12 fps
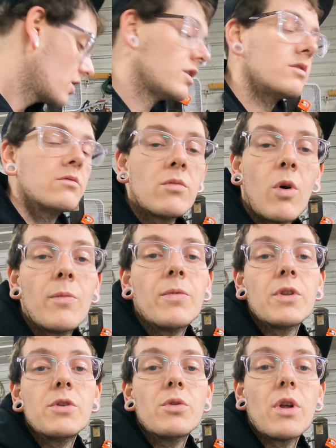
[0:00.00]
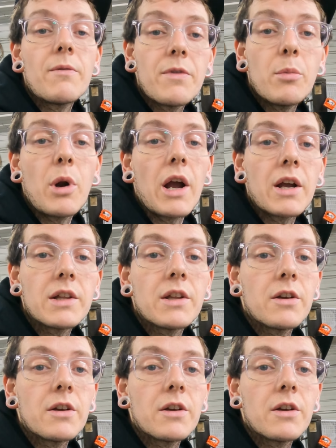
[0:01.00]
and hopefully you left the bracket